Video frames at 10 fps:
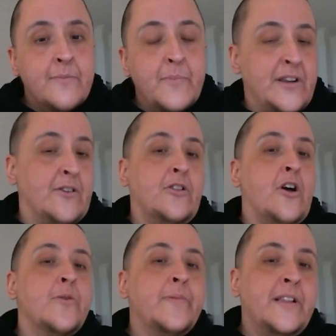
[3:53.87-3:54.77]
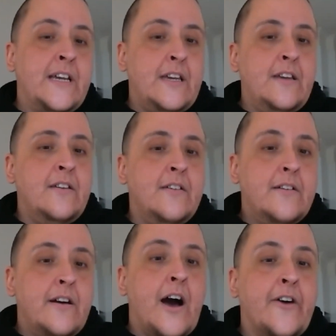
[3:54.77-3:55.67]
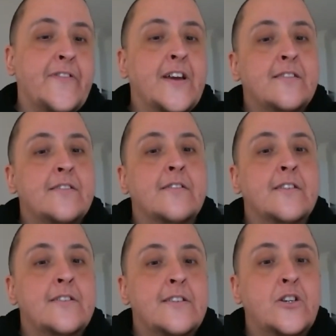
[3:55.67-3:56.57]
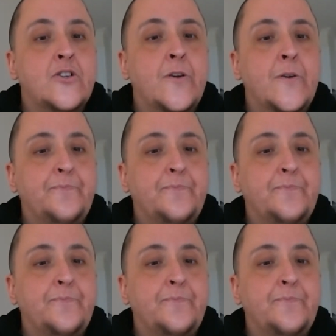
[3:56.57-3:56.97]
but globally, are facing this issue.